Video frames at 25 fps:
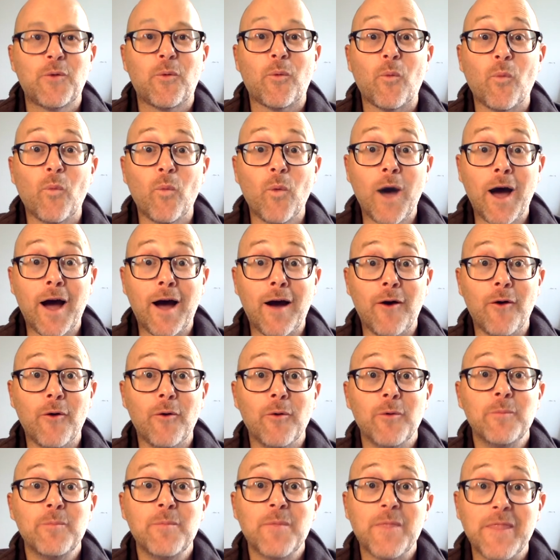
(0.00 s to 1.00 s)

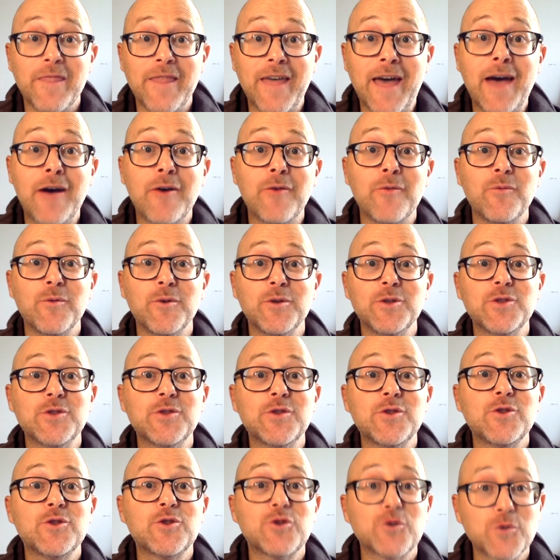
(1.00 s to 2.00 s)
Wow, that
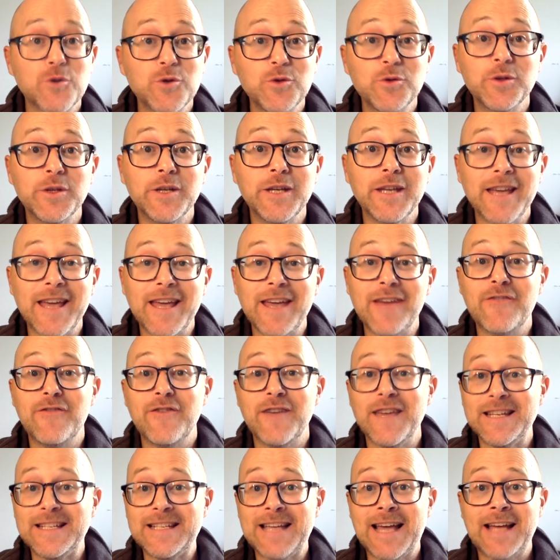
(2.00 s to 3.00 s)
was truly a
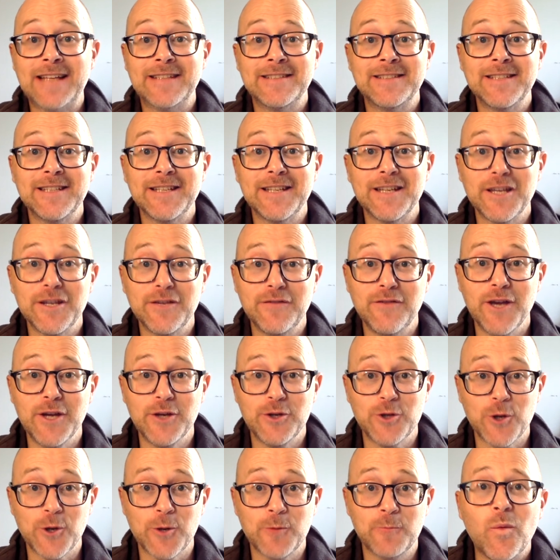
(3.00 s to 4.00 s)
fantastic
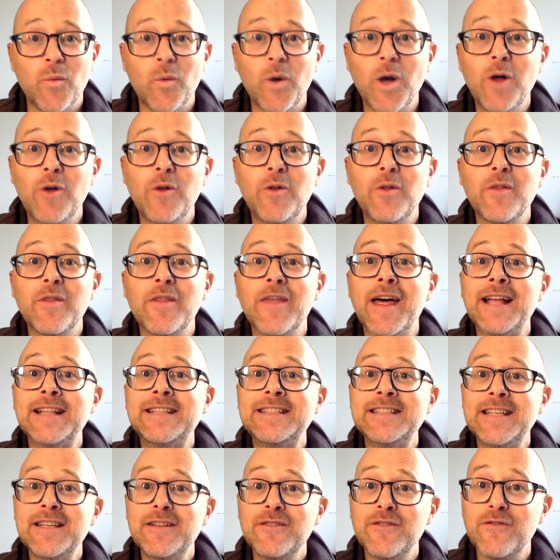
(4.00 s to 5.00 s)
adventure. Well,
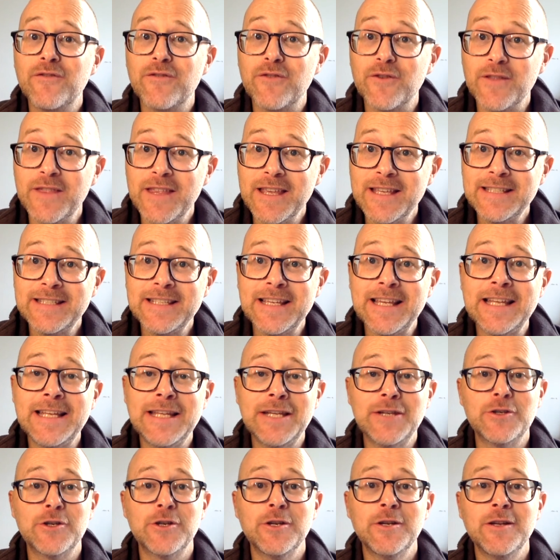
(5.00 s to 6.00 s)
that's it for this
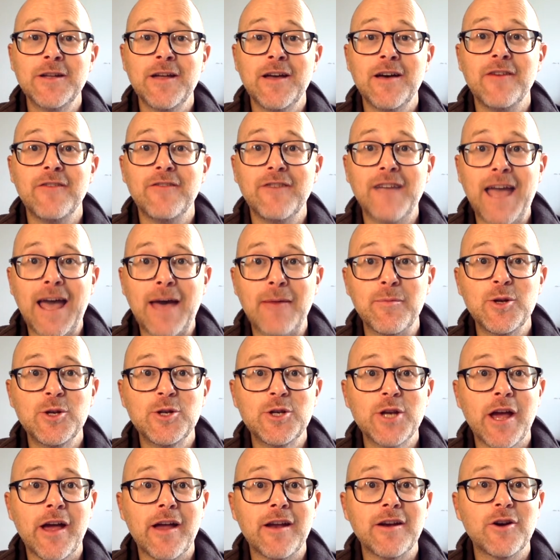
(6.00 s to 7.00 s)
edition of Cabin
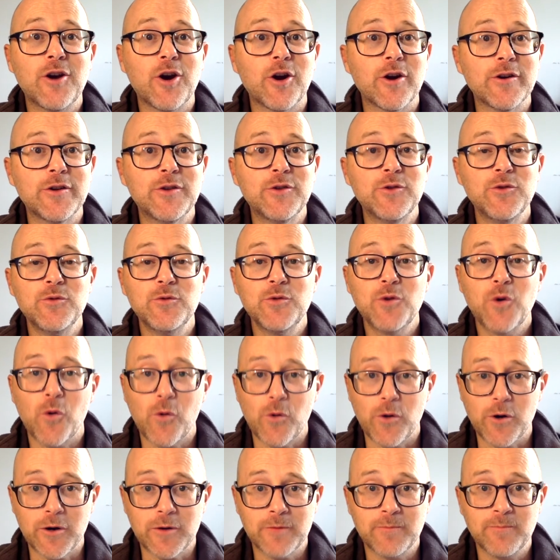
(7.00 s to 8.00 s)
Chat Cartoon
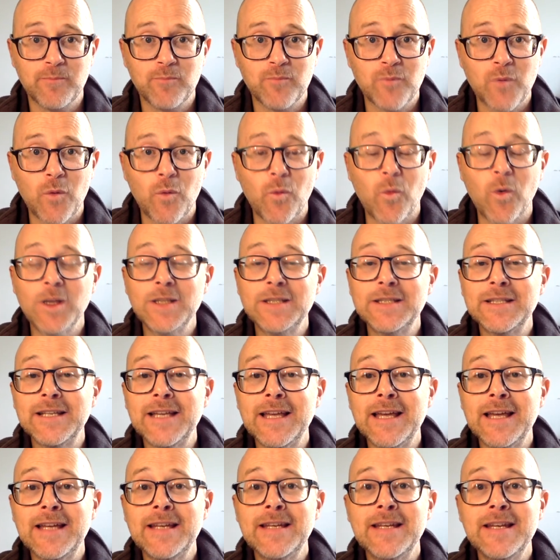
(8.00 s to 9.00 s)
Corner. Once
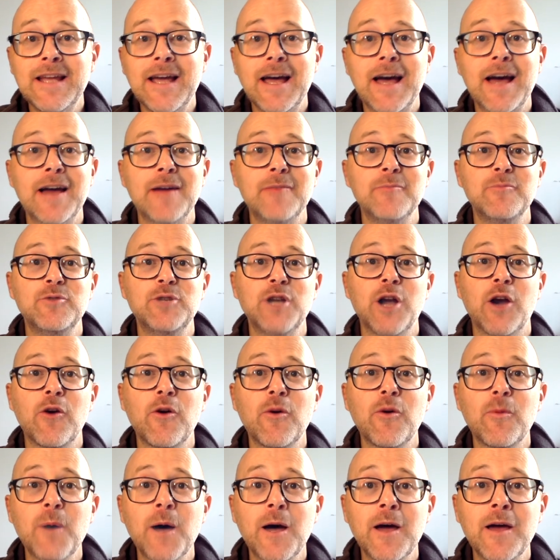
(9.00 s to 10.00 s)
again, I'm
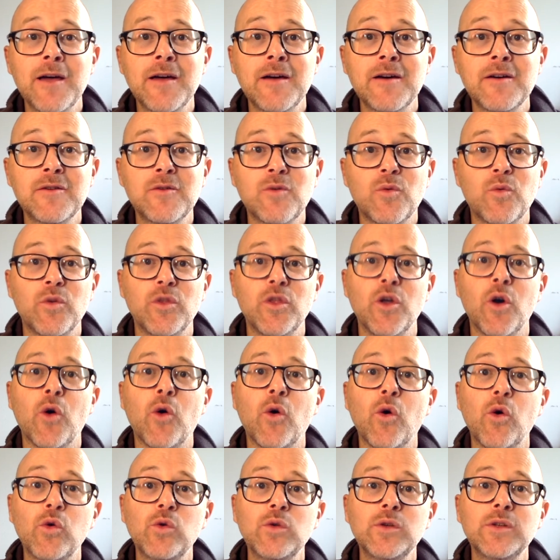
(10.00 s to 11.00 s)
Jeremiah with the
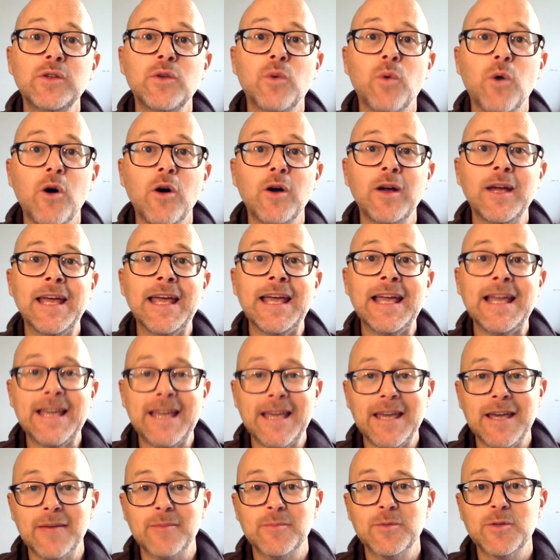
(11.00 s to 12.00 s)
Hole in the Wall Gang
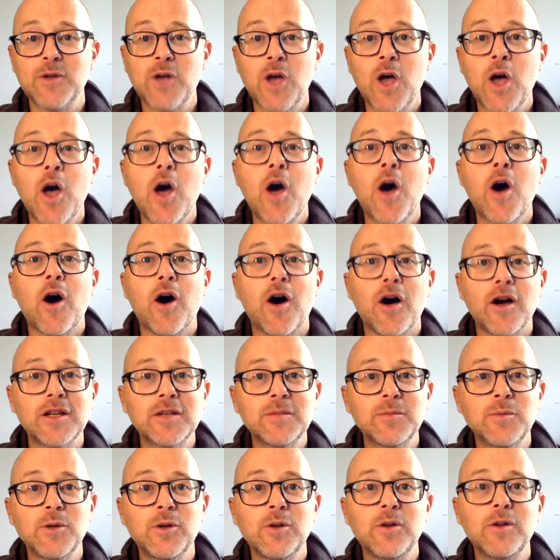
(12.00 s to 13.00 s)
Camp's
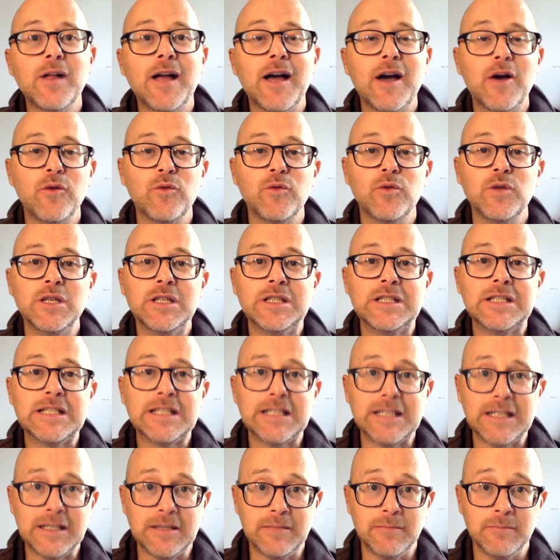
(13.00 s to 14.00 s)
Hospital Outreach
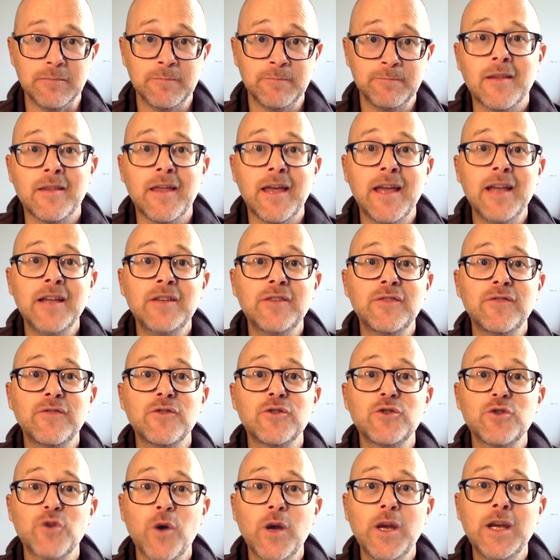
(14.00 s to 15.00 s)
Team. Thanks for
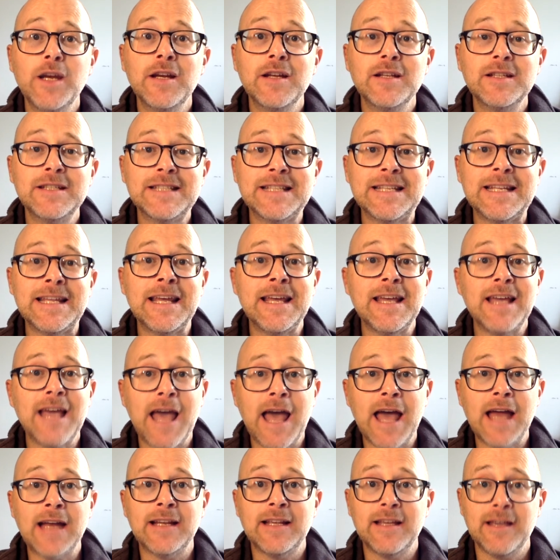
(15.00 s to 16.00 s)
joining us today
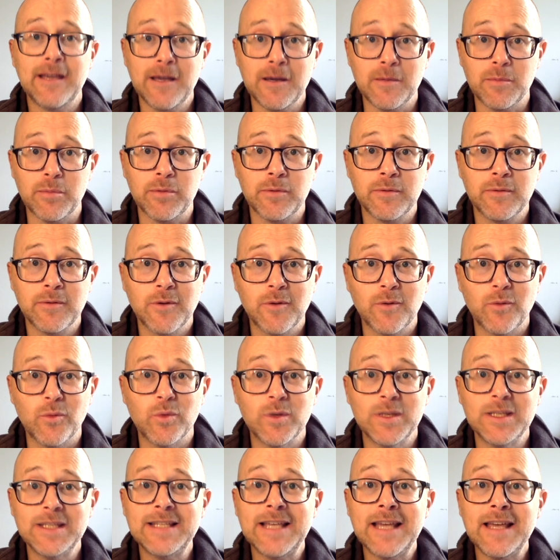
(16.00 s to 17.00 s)
at camp.
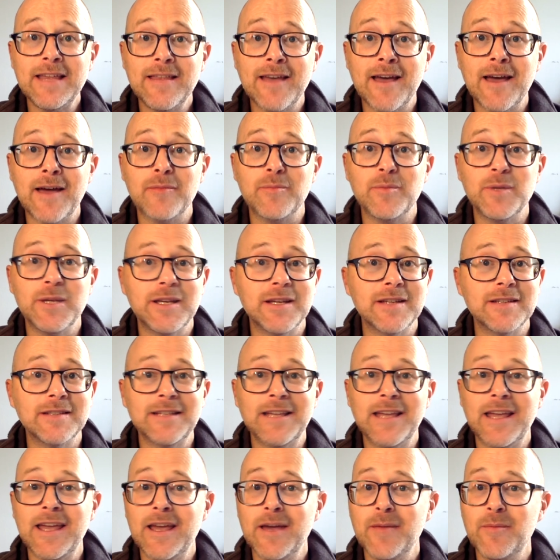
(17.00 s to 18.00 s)
We say that because
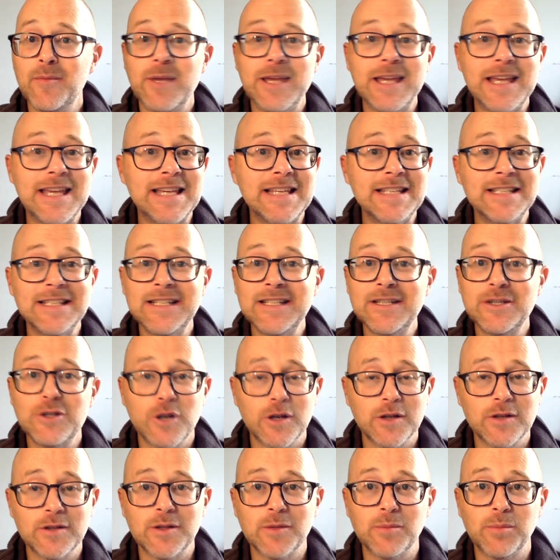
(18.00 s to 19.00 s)
camp isn't
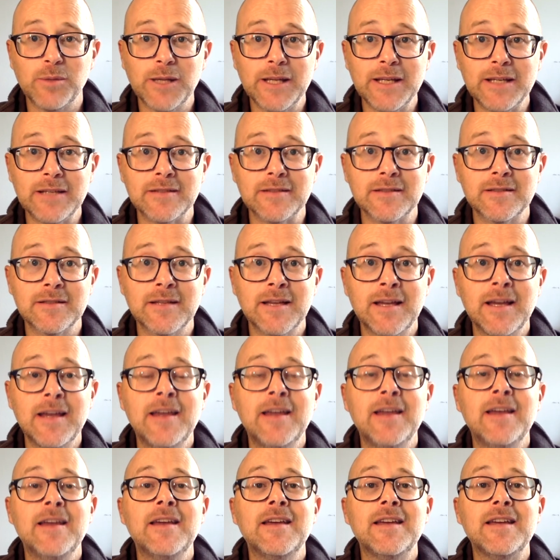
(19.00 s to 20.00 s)
just a place,
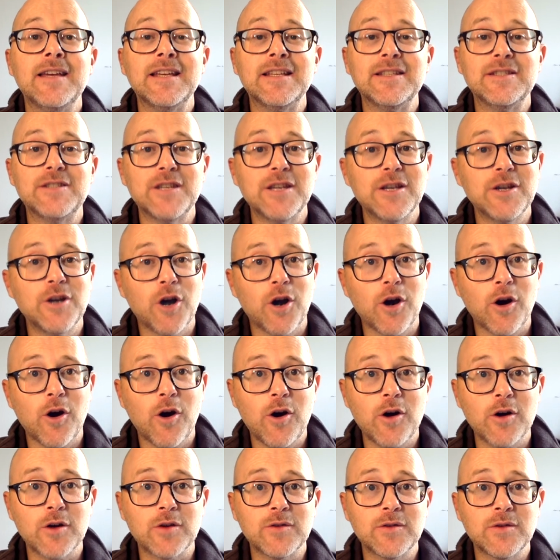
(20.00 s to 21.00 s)
it's in our
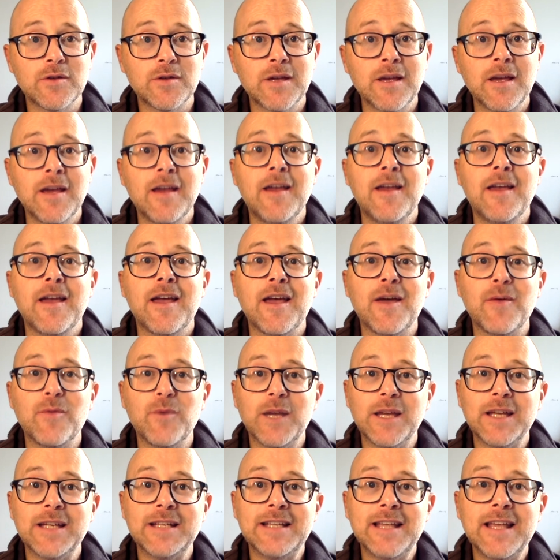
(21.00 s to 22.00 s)
hearts, and we
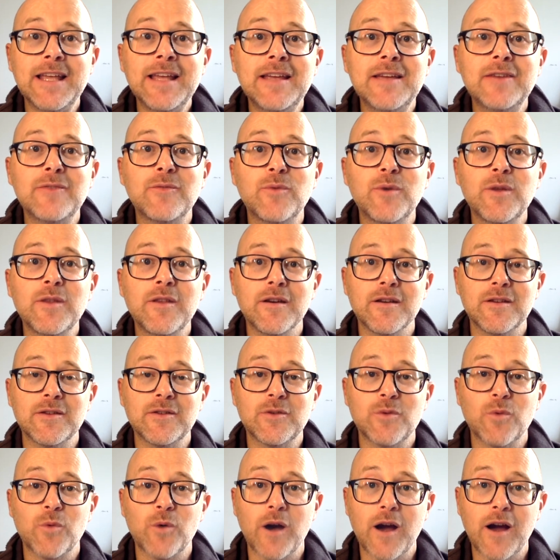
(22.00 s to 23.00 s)
can take it with
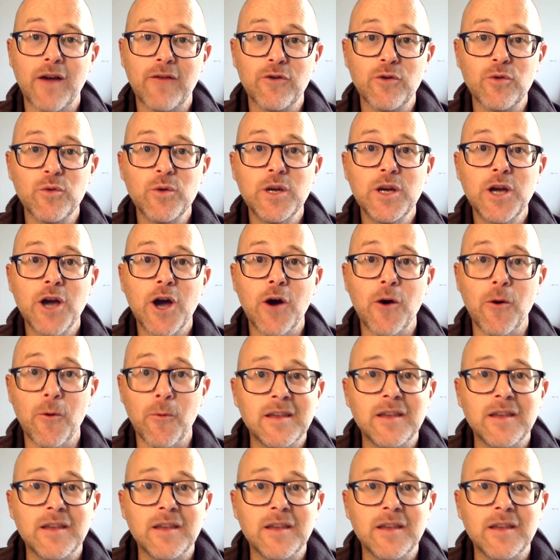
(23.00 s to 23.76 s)
us wherever we go.